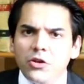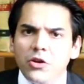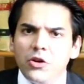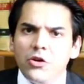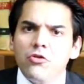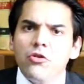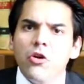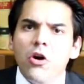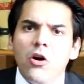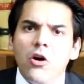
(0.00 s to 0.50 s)
the
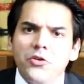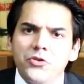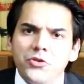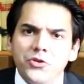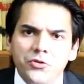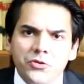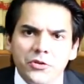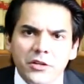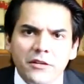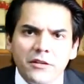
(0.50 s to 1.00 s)
law
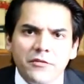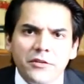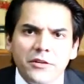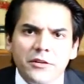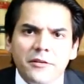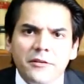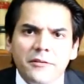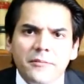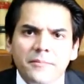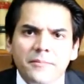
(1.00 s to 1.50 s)
should
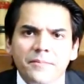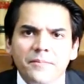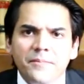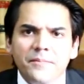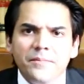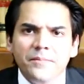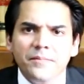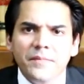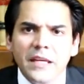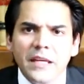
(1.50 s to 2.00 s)
govern.
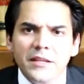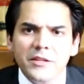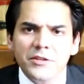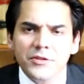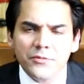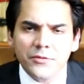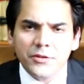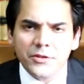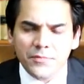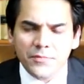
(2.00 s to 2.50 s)
And
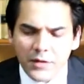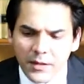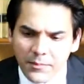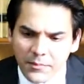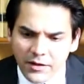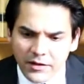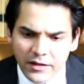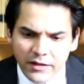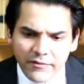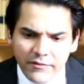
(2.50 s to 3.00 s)
this was
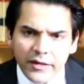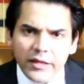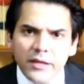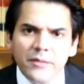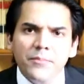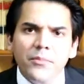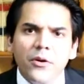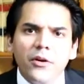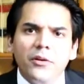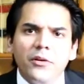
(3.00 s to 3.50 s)
primarily
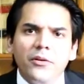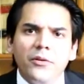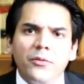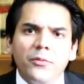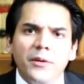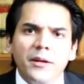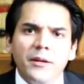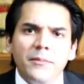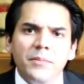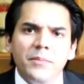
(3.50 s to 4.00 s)
very
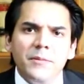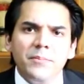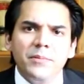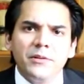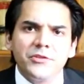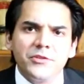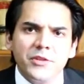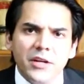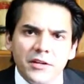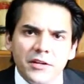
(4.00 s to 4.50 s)
important when
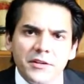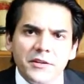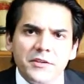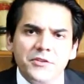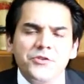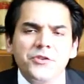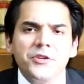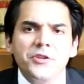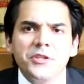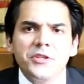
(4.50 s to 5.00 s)
people started
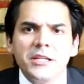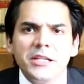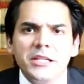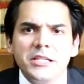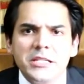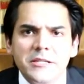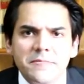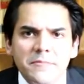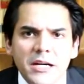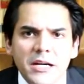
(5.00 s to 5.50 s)
asserting
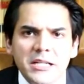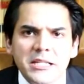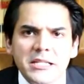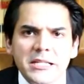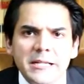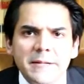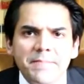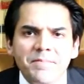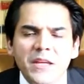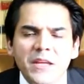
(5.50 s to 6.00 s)
and
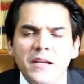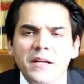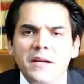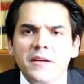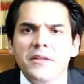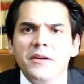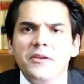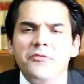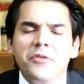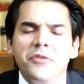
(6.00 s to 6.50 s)
demanding
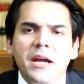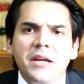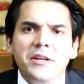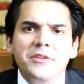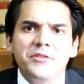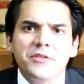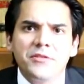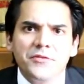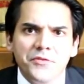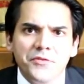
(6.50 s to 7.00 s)
their
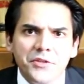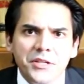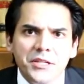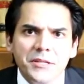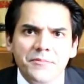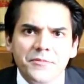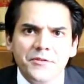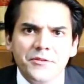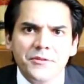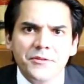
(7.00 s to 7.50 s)
rights and
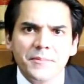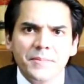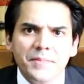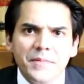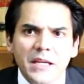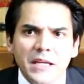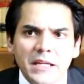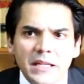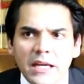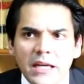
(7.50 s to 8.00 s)
freedoms.
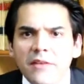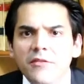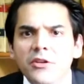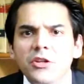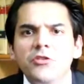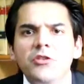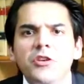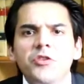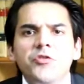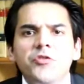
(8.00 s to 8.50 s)
They have
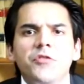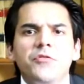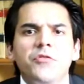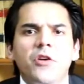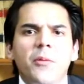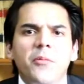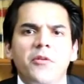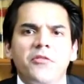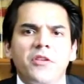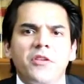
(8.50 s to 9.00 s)
a unitary
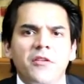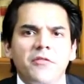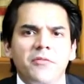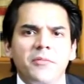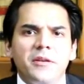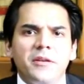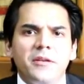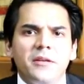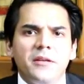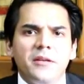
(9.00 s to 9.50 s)
form of
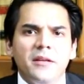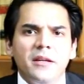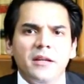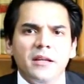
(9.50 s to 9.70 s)
government.